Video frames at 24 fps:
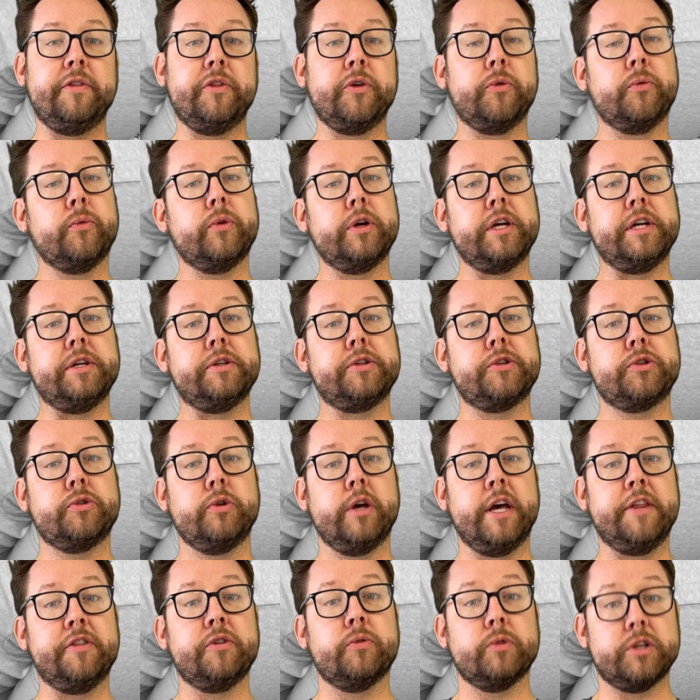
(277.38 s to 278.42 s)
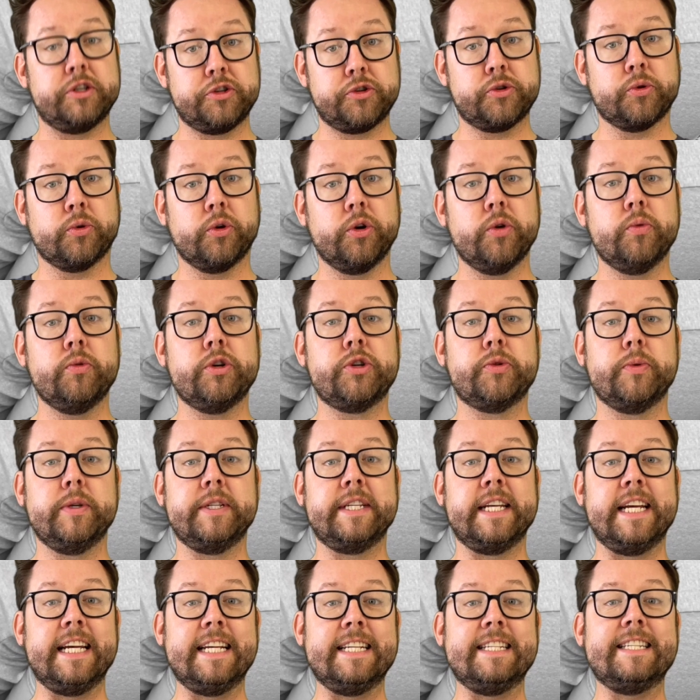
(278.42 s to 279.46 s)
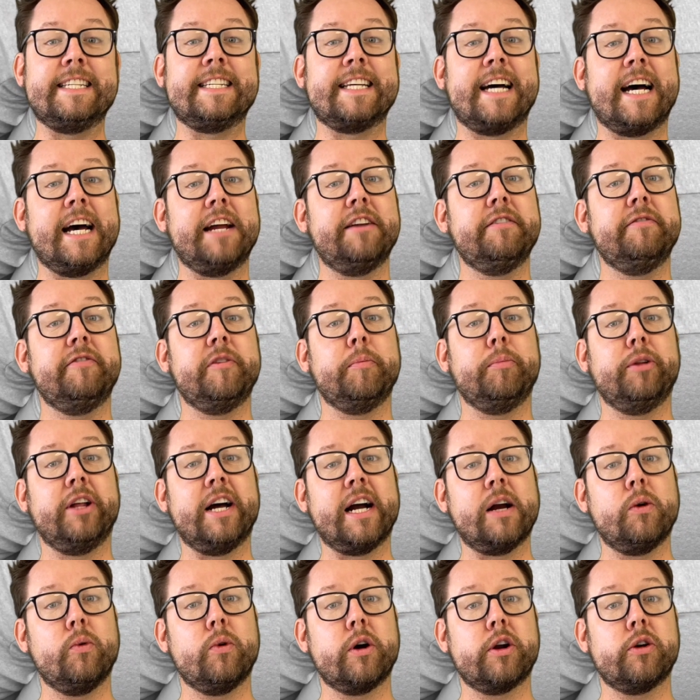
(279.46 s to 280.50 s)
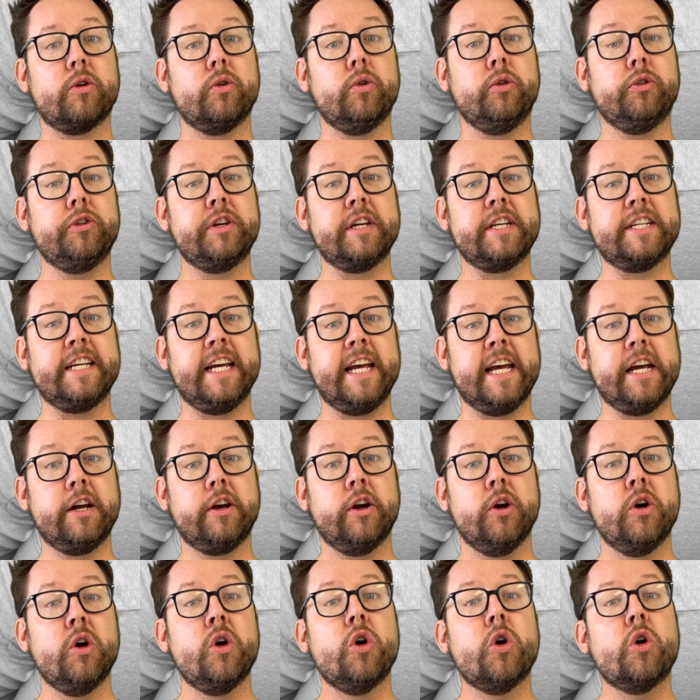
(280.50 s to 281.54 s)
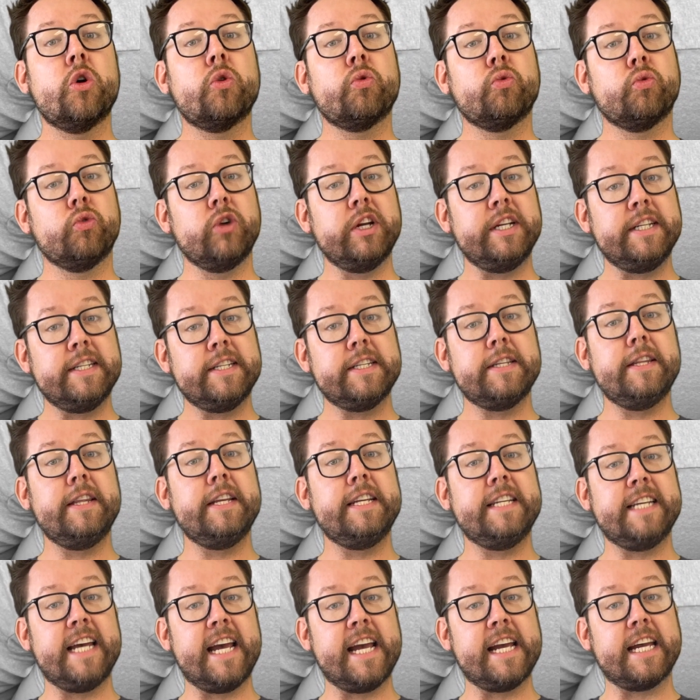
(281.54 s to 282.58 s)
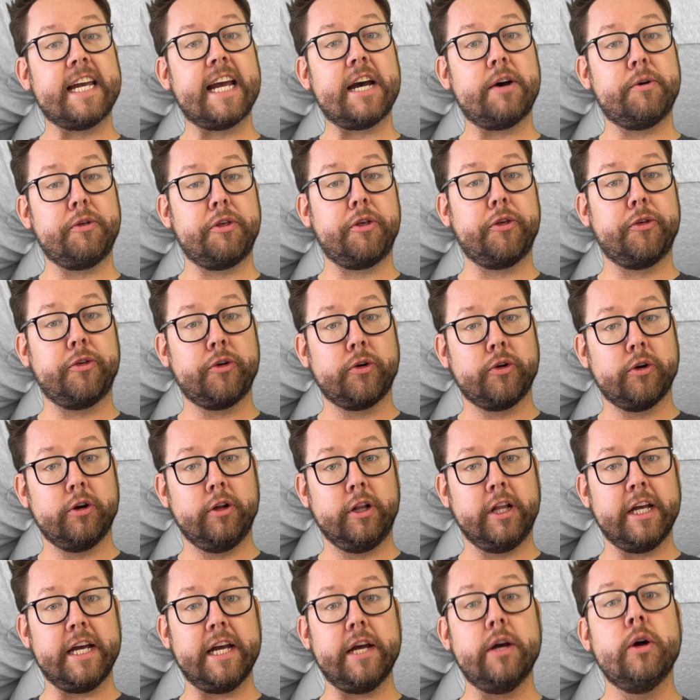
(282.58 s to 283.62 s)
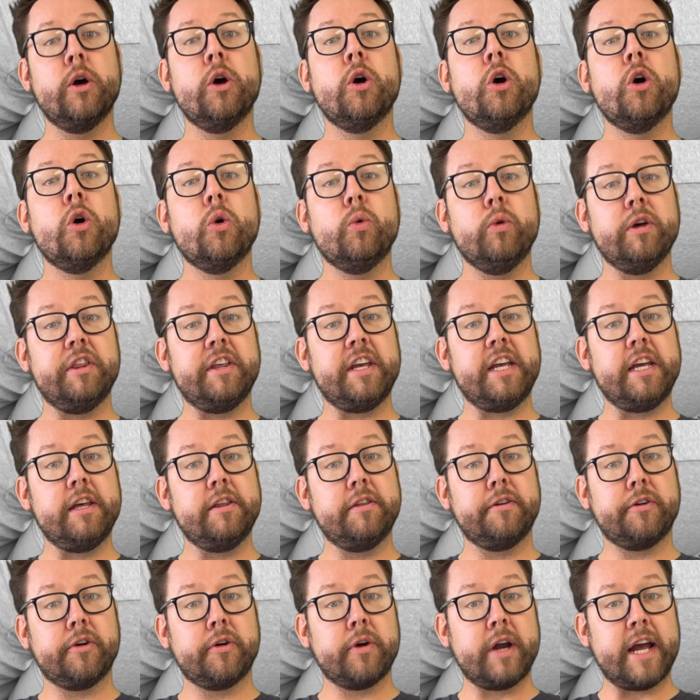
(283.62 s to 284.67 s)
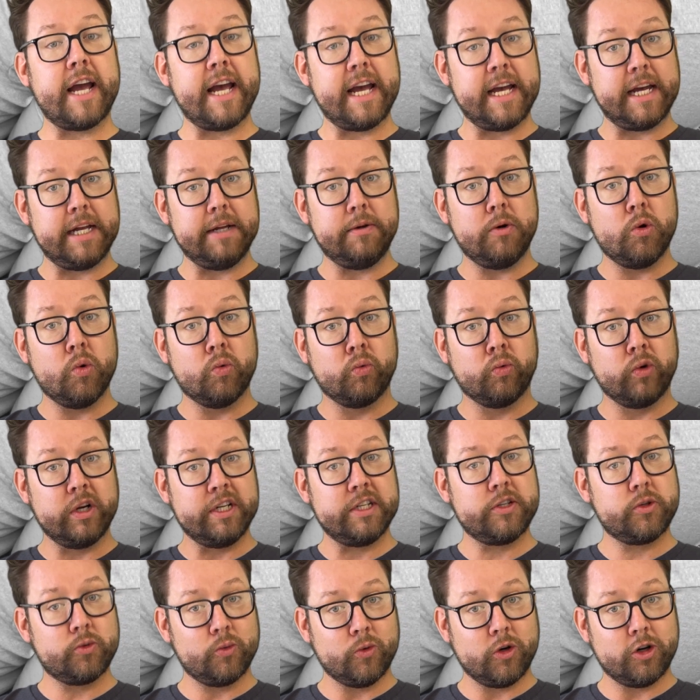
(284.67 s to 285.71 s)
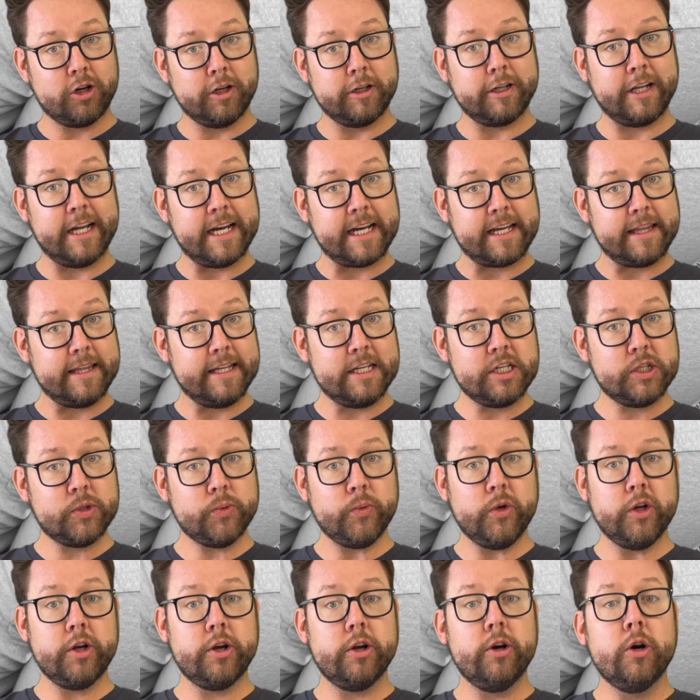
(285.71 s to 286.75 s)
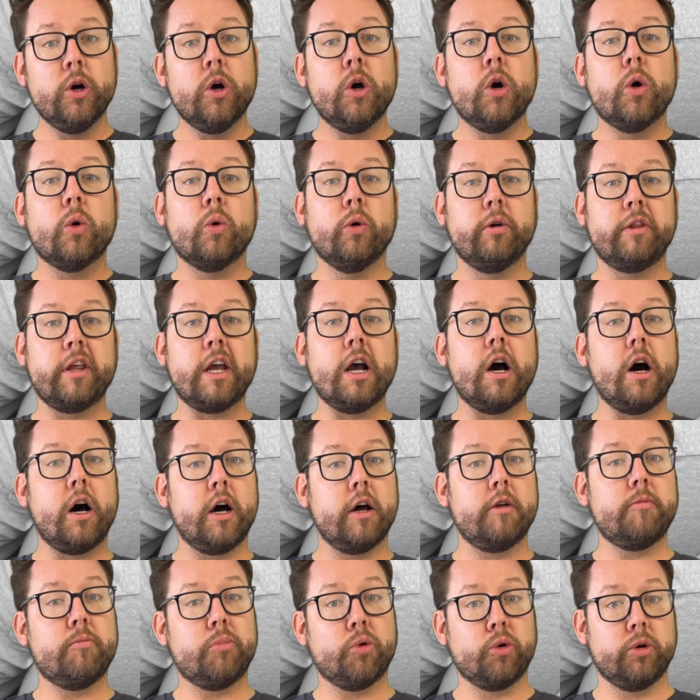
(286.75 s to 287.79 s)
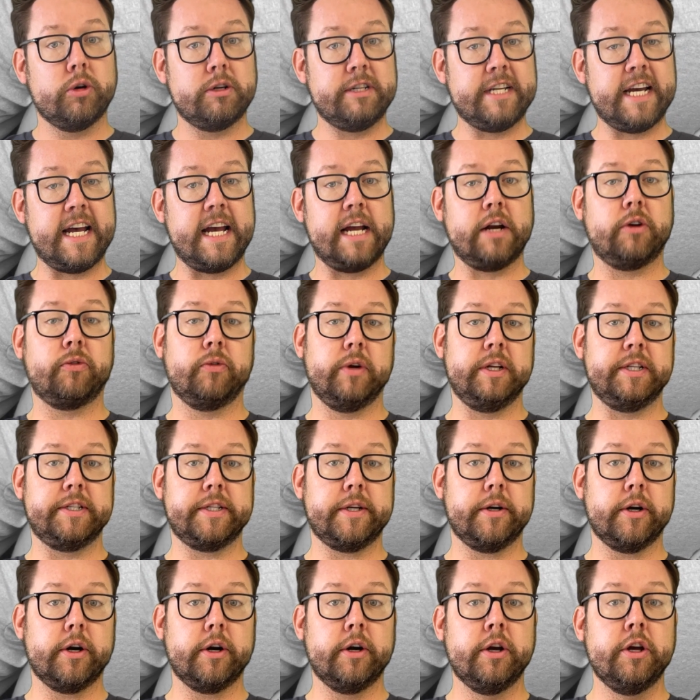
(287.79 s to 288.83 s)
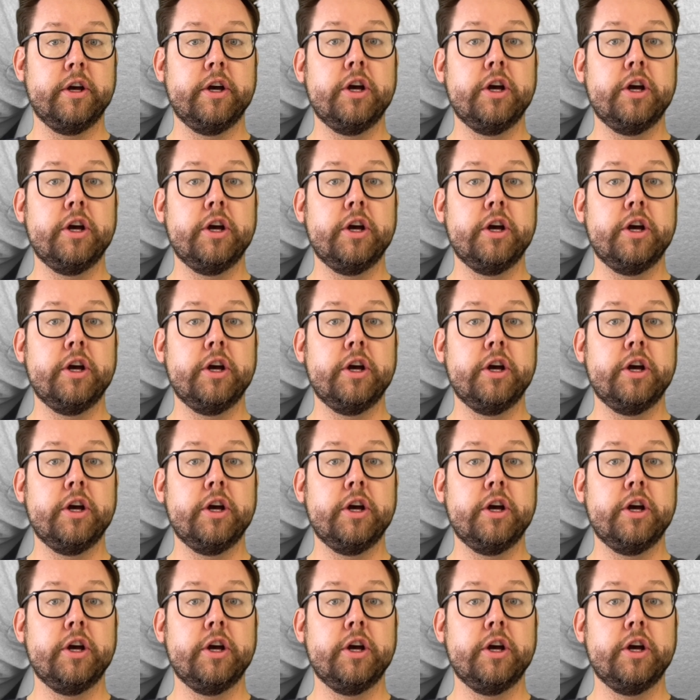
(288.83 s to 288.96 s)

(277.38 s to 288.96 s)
the Restore It which was inside of the black water holding tank, rinse the tank out thoroughly with either a rinse wand like this one or the onboard tank rinser.